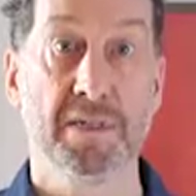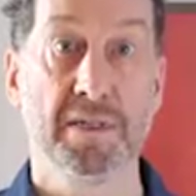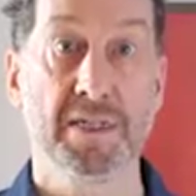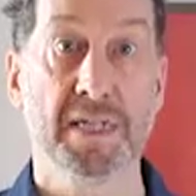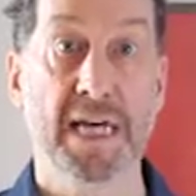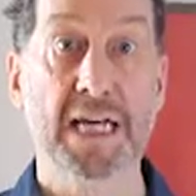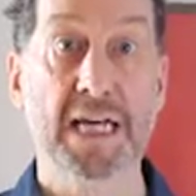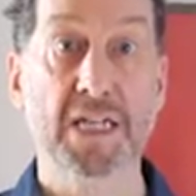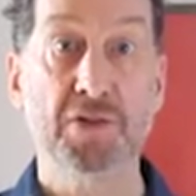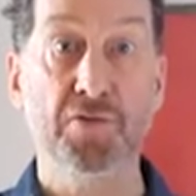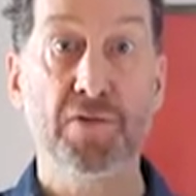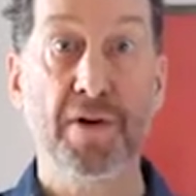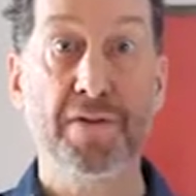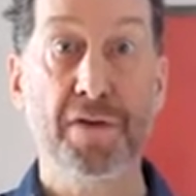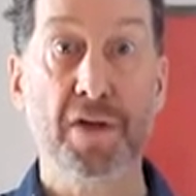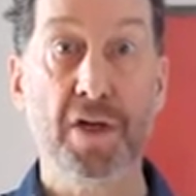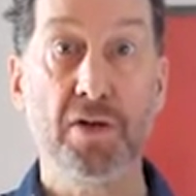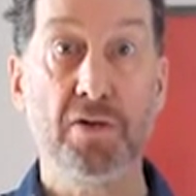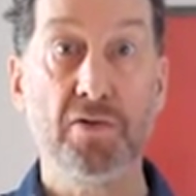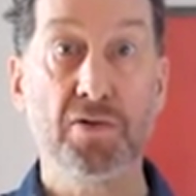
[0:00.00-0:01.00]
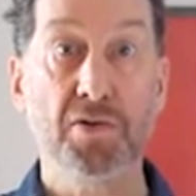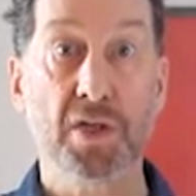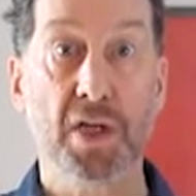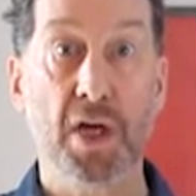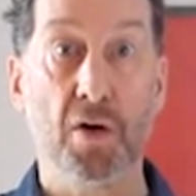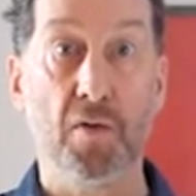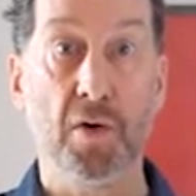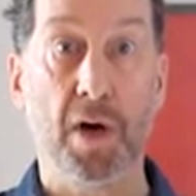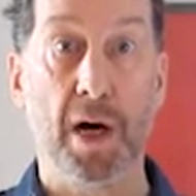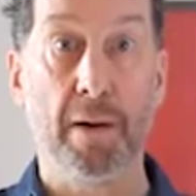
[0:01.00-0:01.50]
Tax revenues
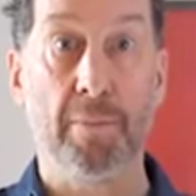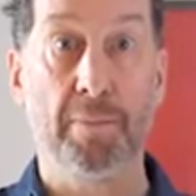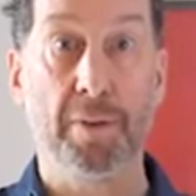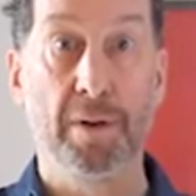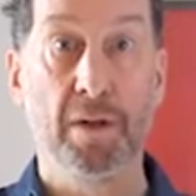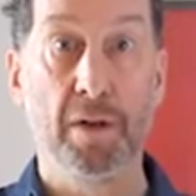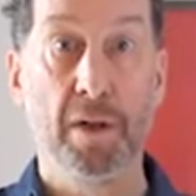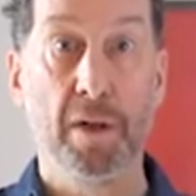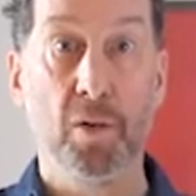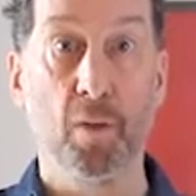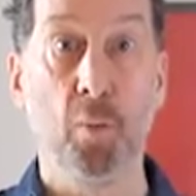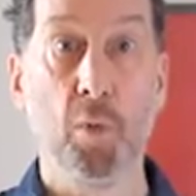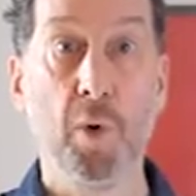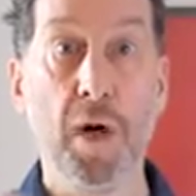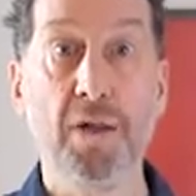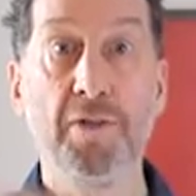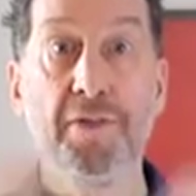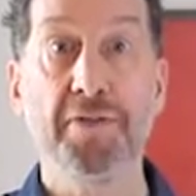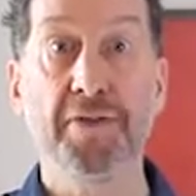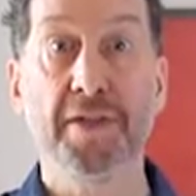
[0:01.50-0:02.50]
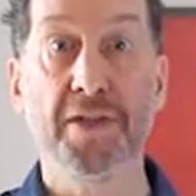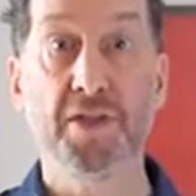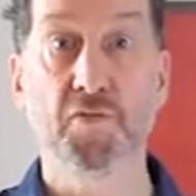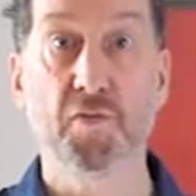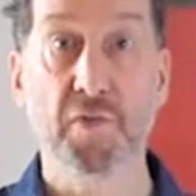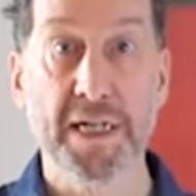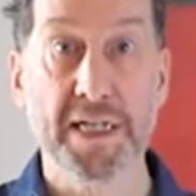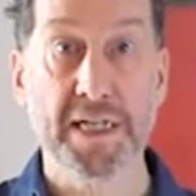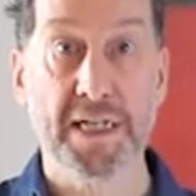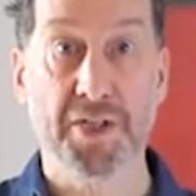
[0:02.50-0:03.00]
go up, wealth is
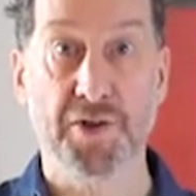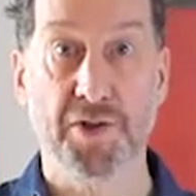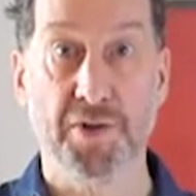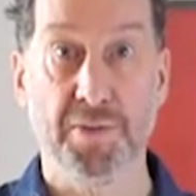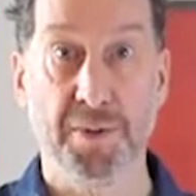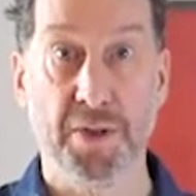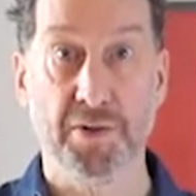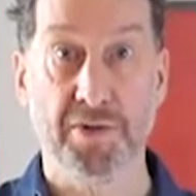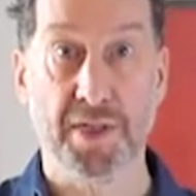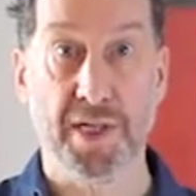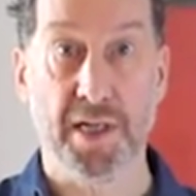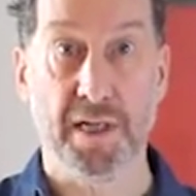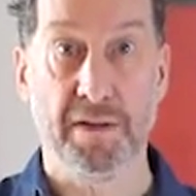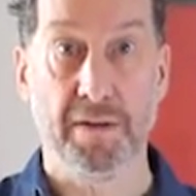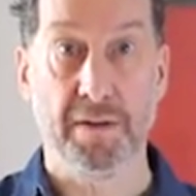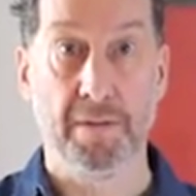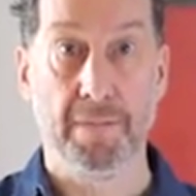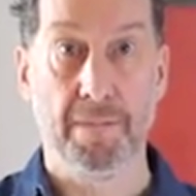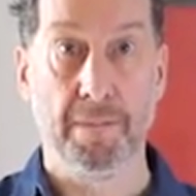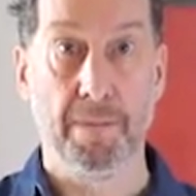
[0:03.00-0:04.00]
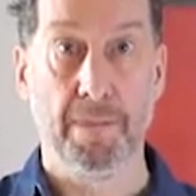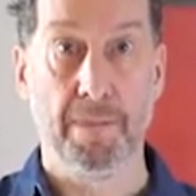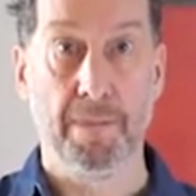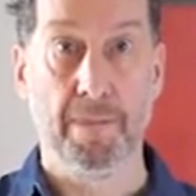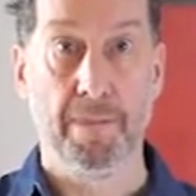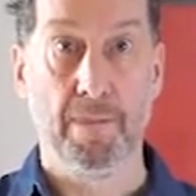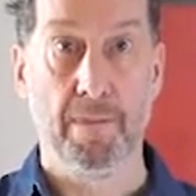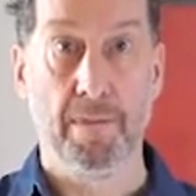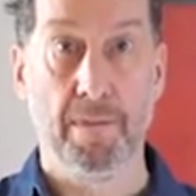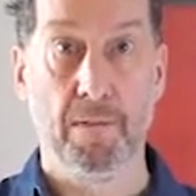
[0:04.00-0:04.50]
redistributed.
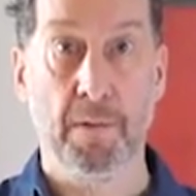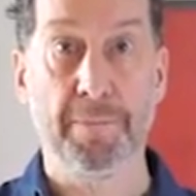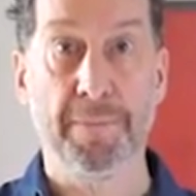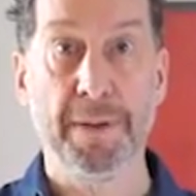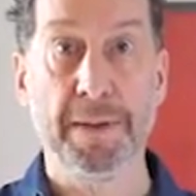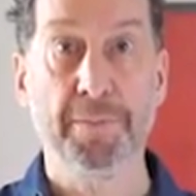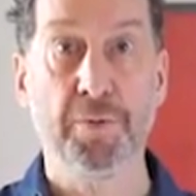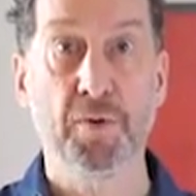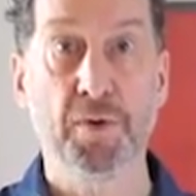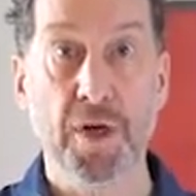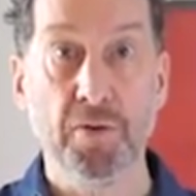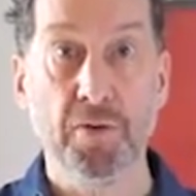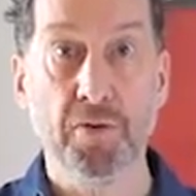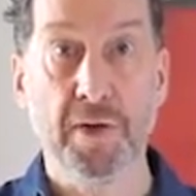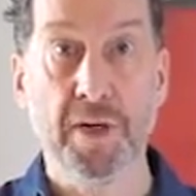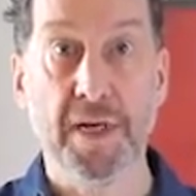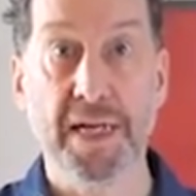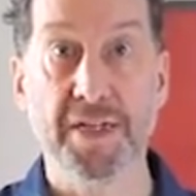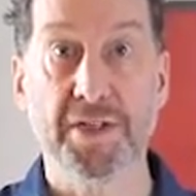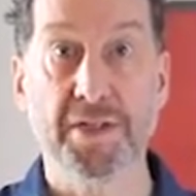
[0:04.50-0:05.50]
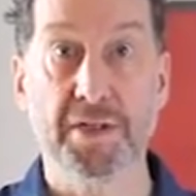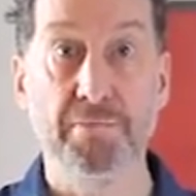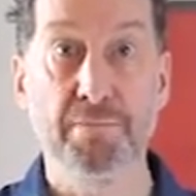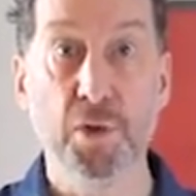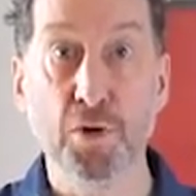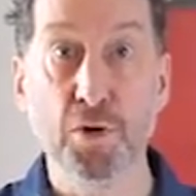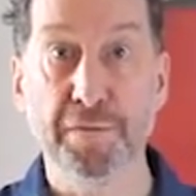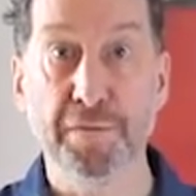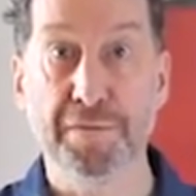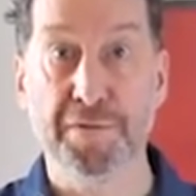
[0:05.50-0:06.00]
When people don't need to
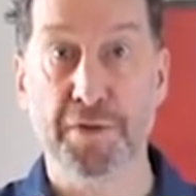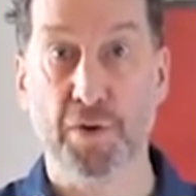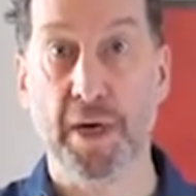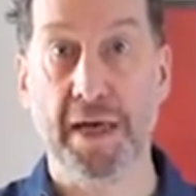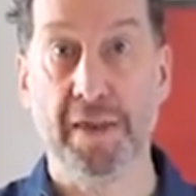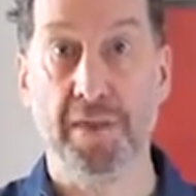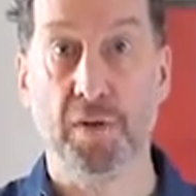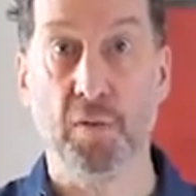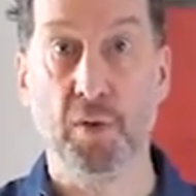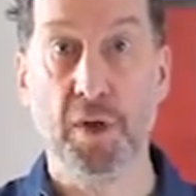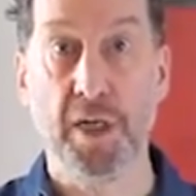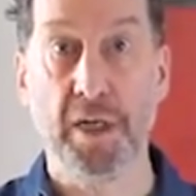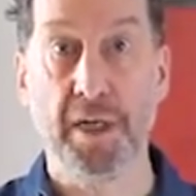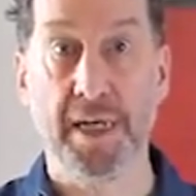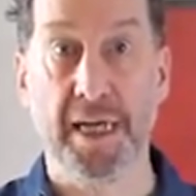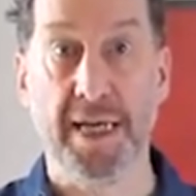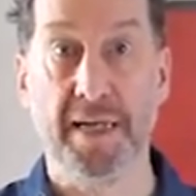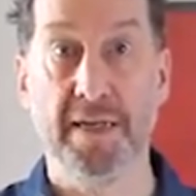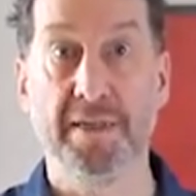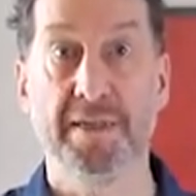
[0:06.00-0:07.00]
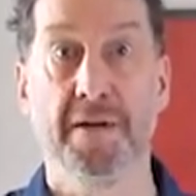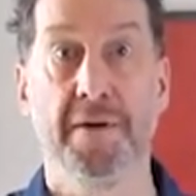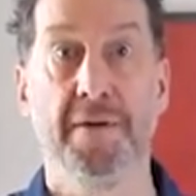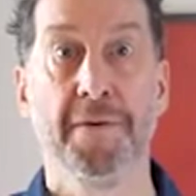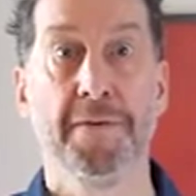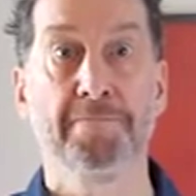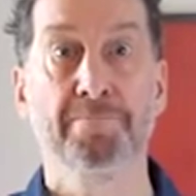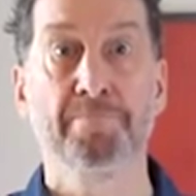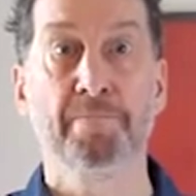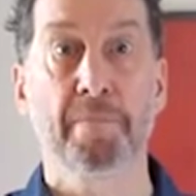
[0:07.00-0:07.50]
move to where the work is
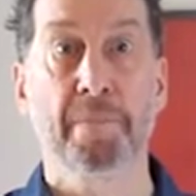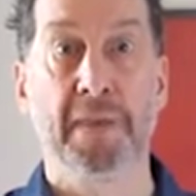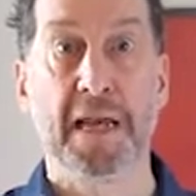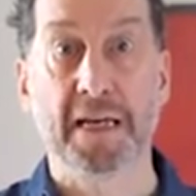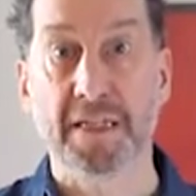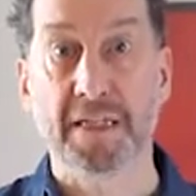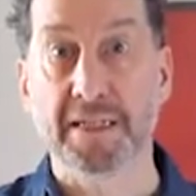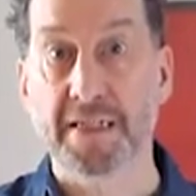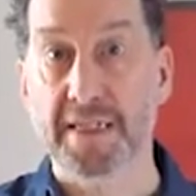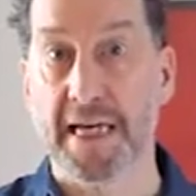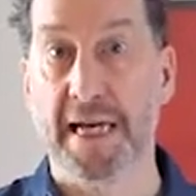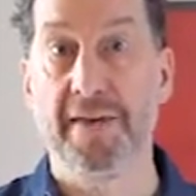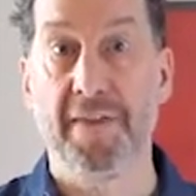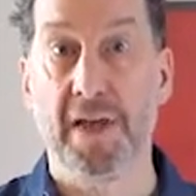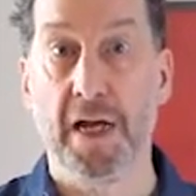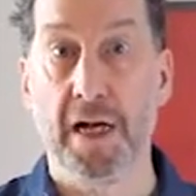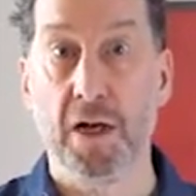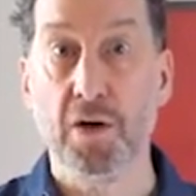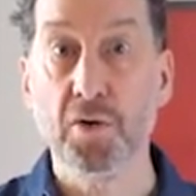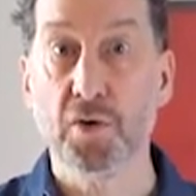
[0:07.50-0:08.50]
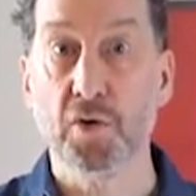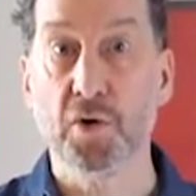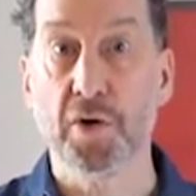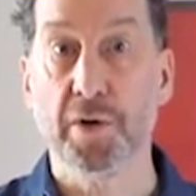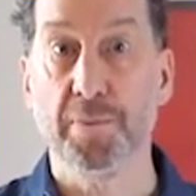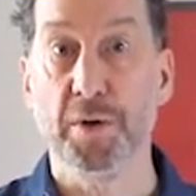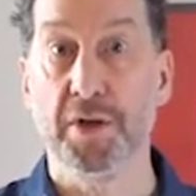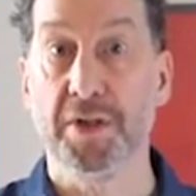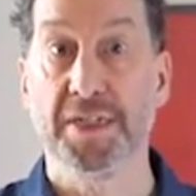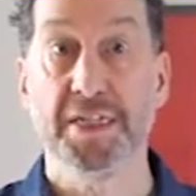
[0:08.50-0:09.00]
and can stay in their local
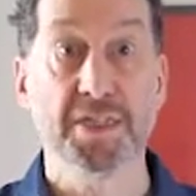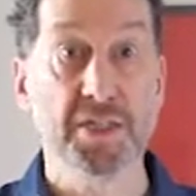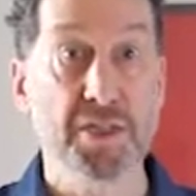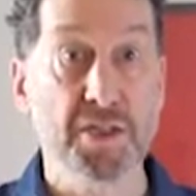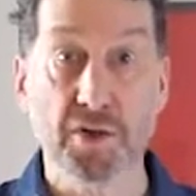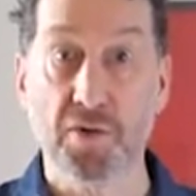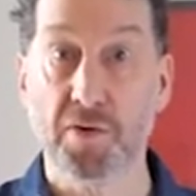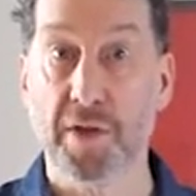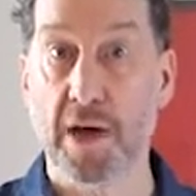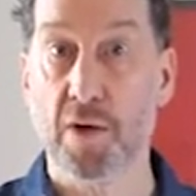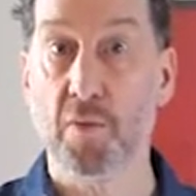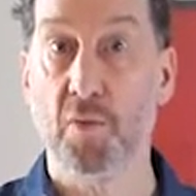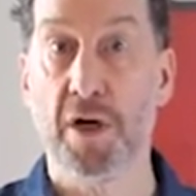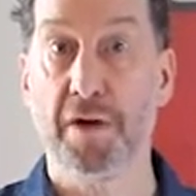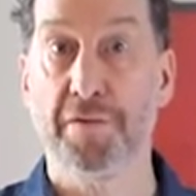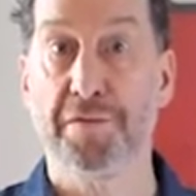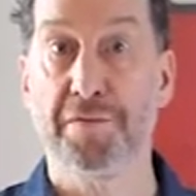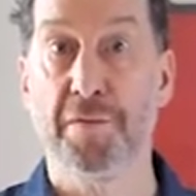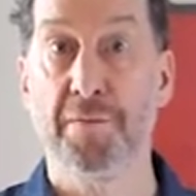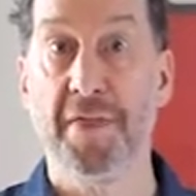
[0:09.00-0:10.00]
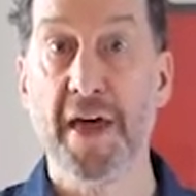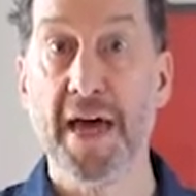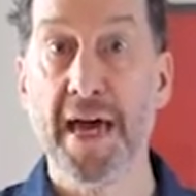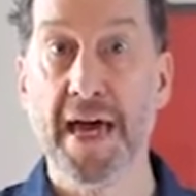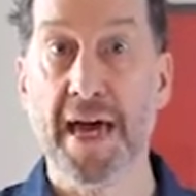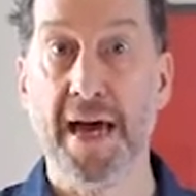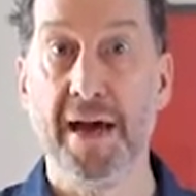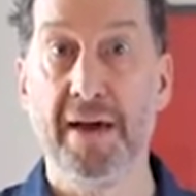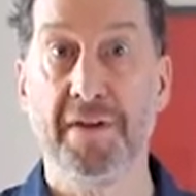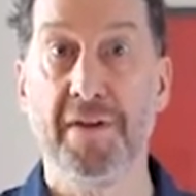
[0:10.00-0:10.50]
communities and do their work from
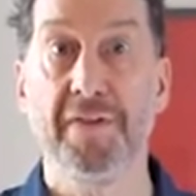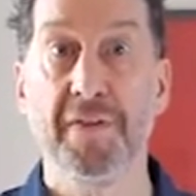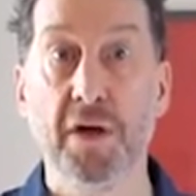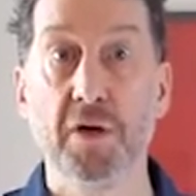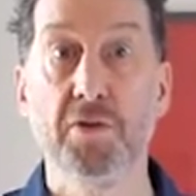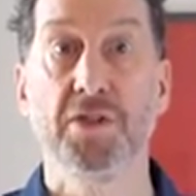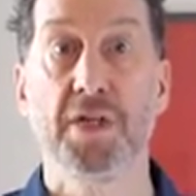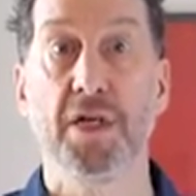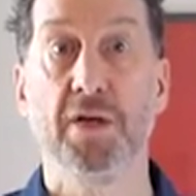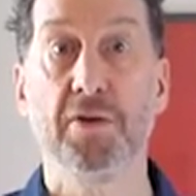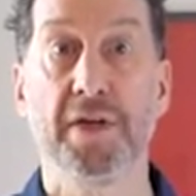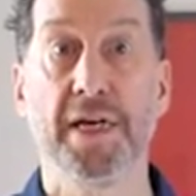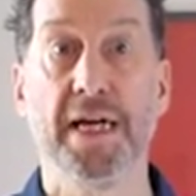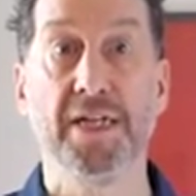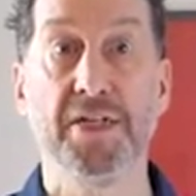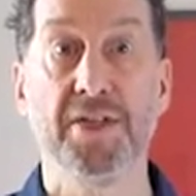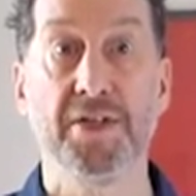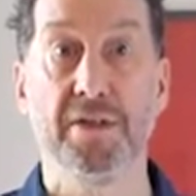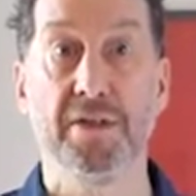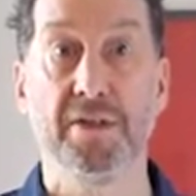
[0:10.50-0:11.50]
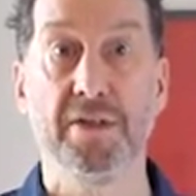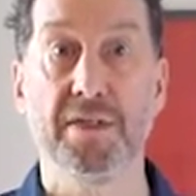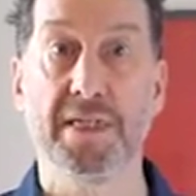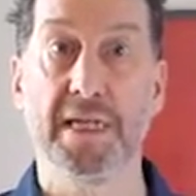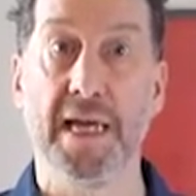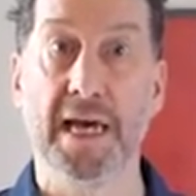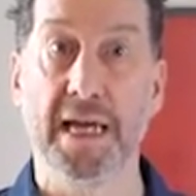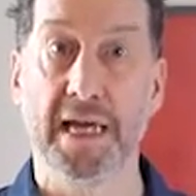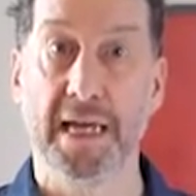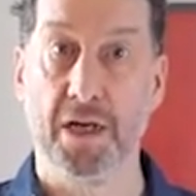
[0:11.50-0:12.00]
there, then those locations
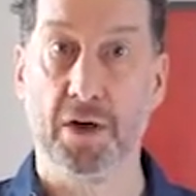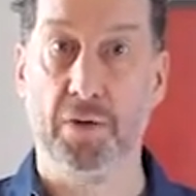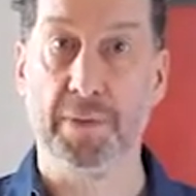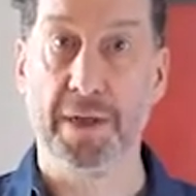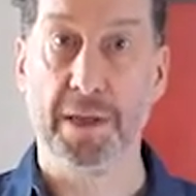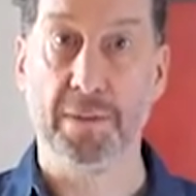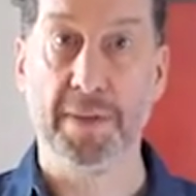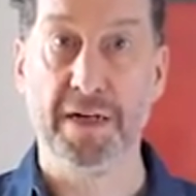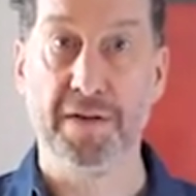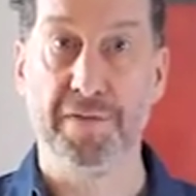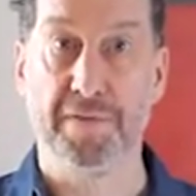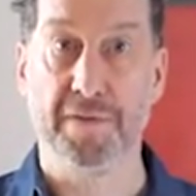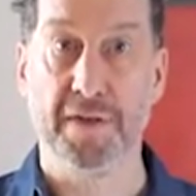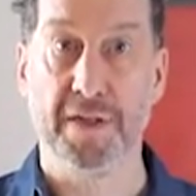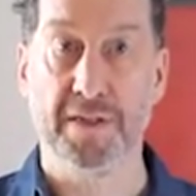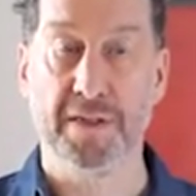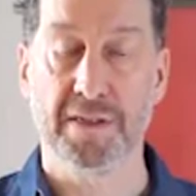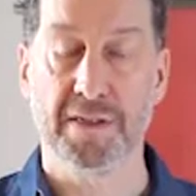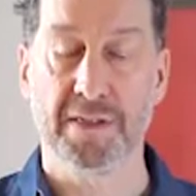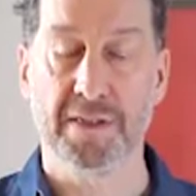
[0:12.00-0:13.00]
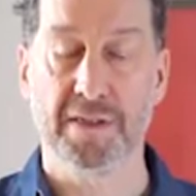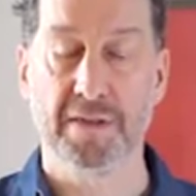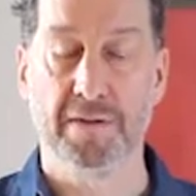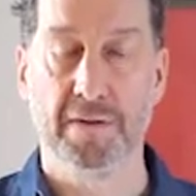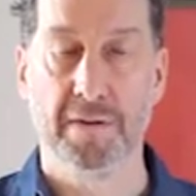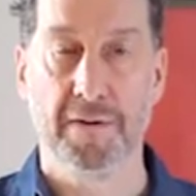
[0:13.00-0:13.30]
see economic benefits.